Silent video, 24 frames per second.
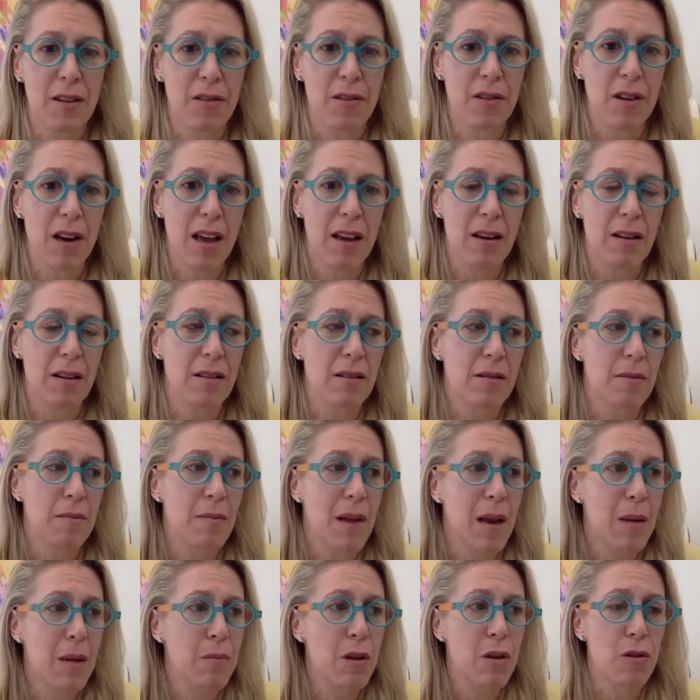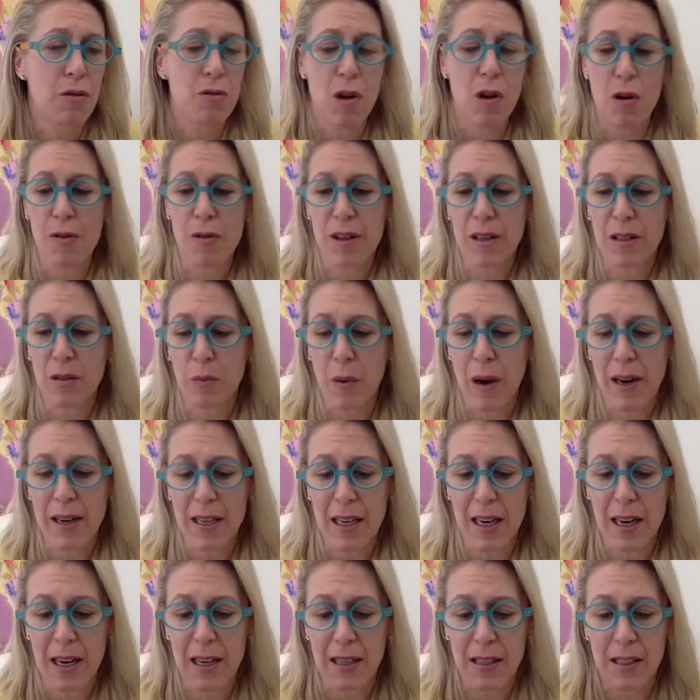And, and maybe you know this,
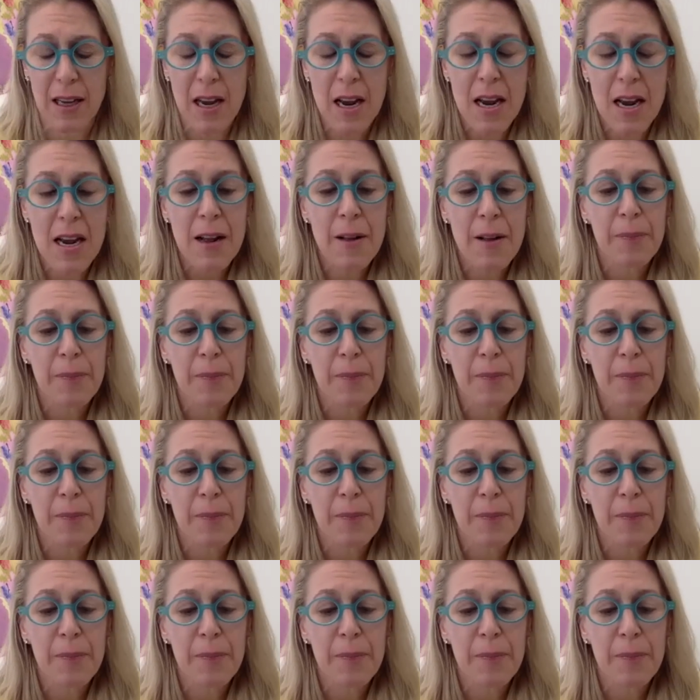Wendy, is,